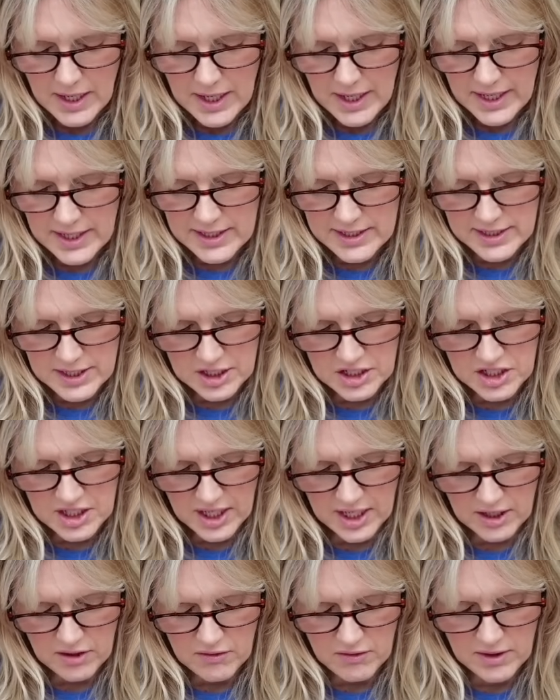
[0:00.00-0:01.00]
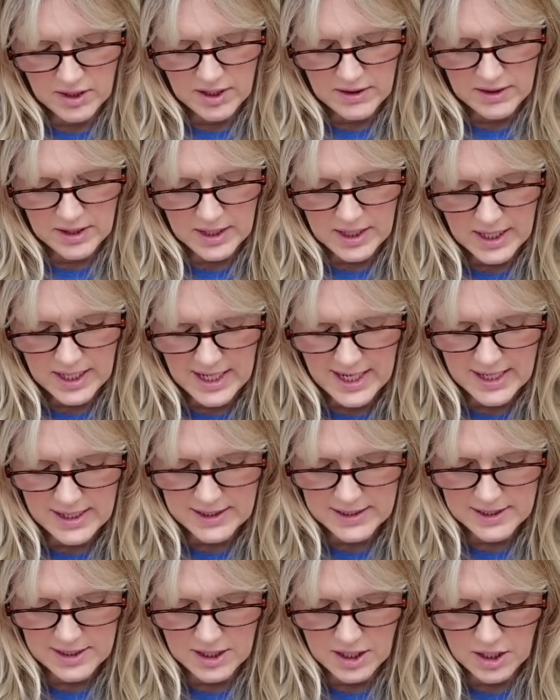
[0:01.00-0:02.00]
It's a chakra that
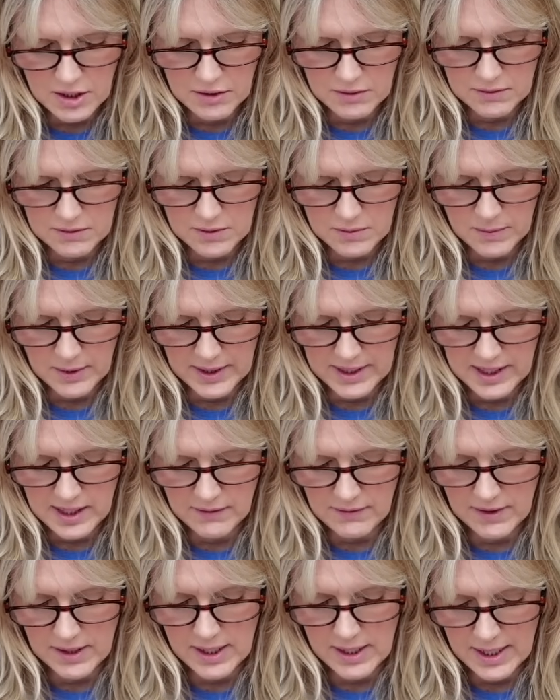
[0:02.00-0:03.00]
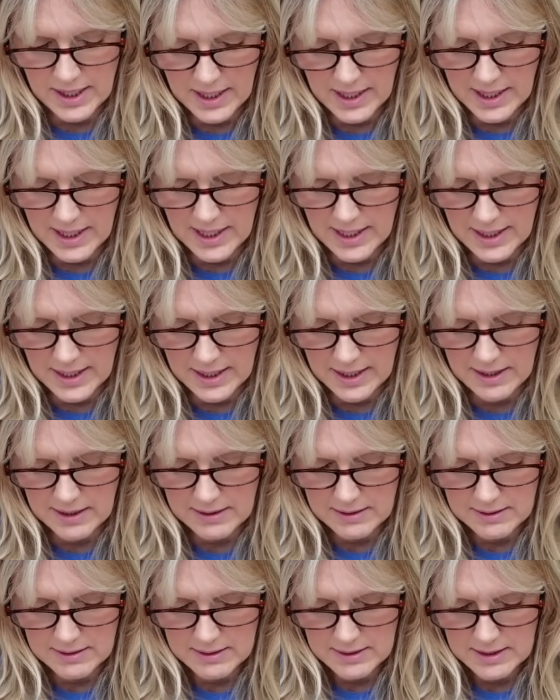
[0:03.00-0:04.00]
healers use when giving healing.
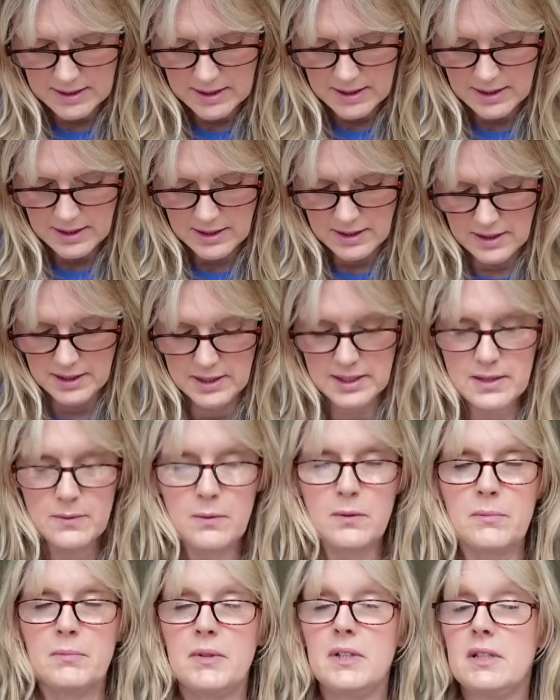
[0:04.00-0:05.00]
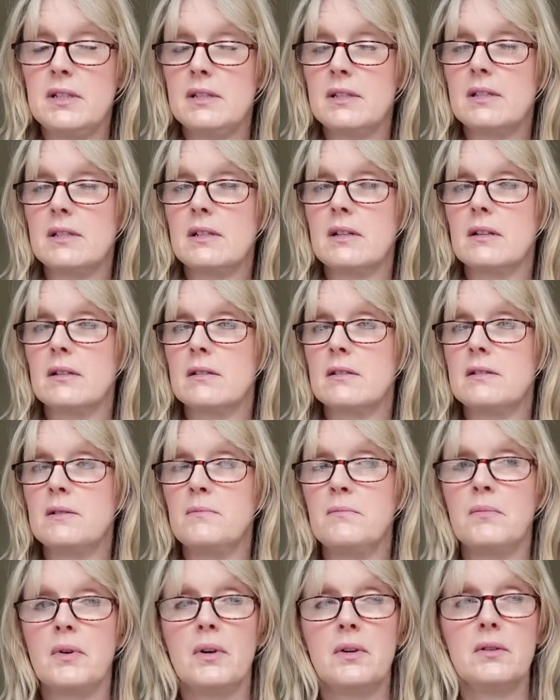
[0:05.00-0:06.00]
This will be discussed
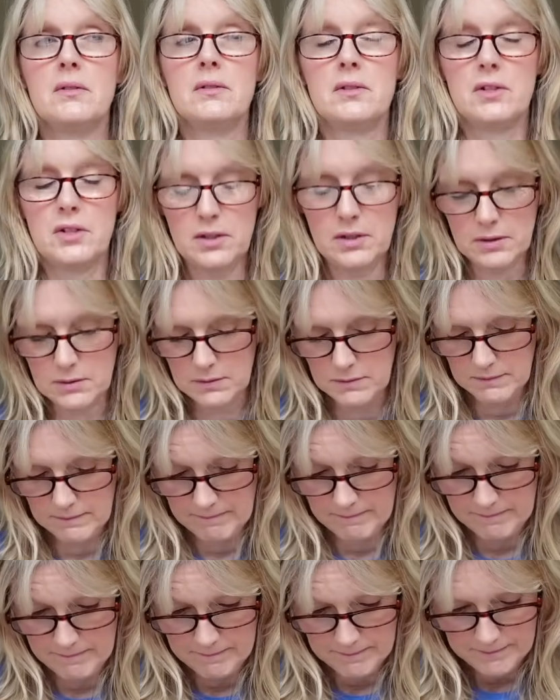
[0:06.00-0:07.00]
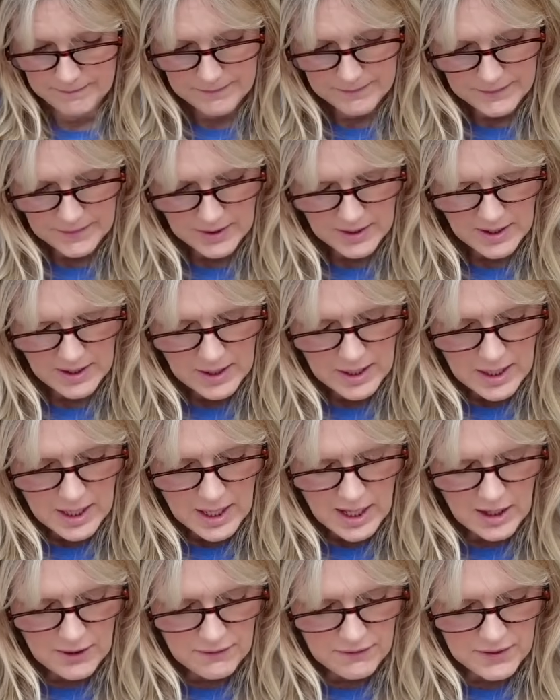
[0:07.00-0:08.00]
in part two.
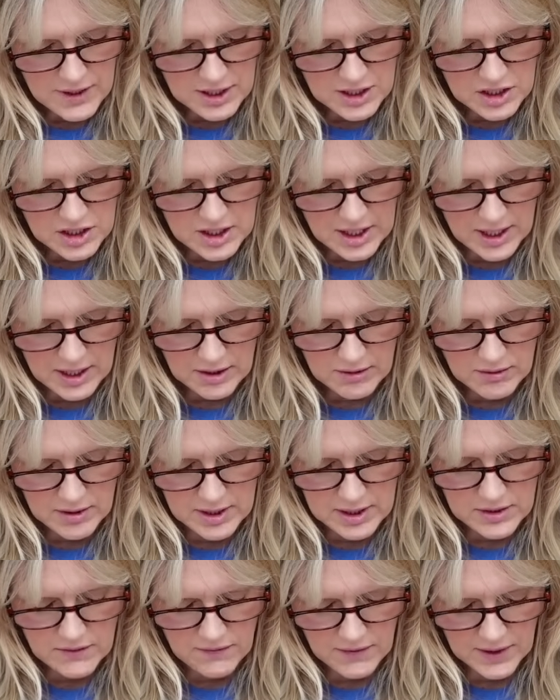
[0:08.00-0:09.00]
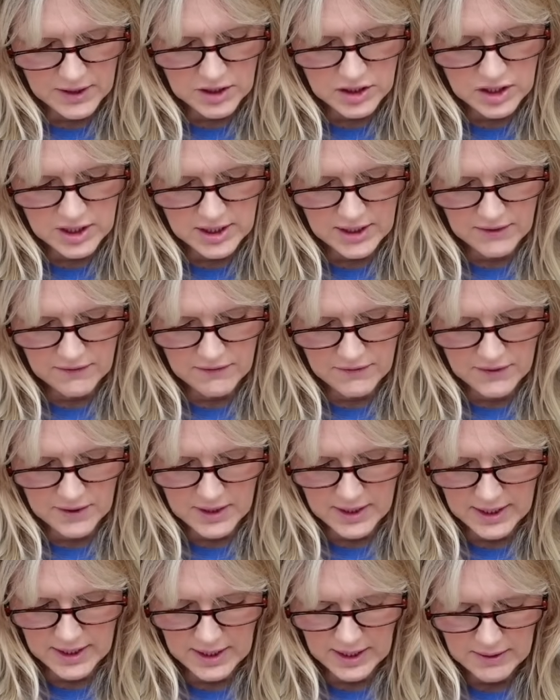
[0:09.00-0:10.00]
If this chakra is functioning
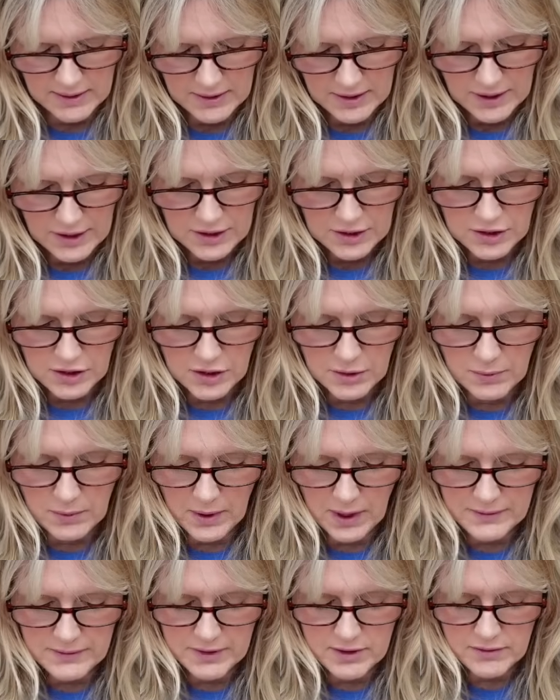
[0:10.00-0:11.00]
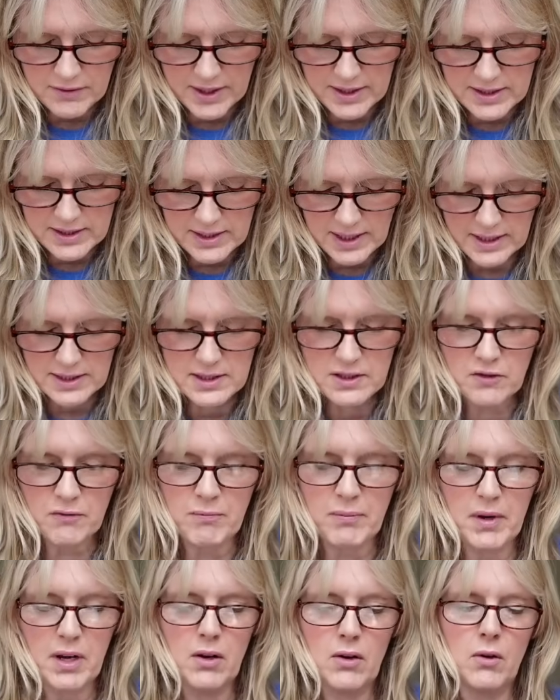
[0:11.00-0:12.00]
fully, you will have a great sense of
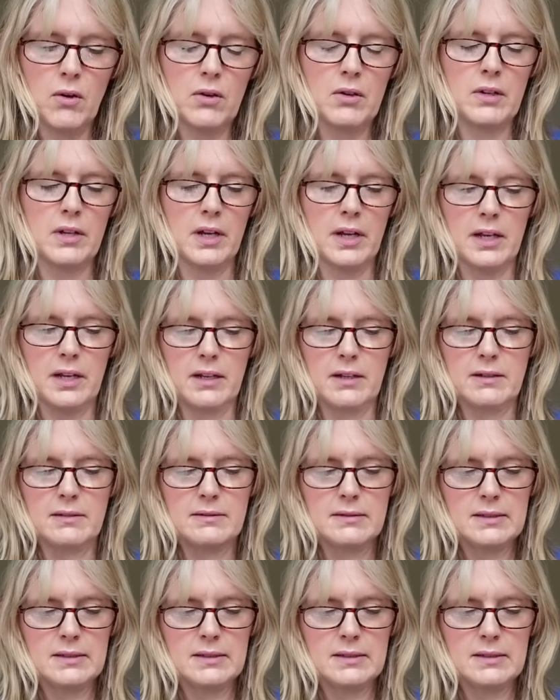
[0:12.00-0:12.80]
belonging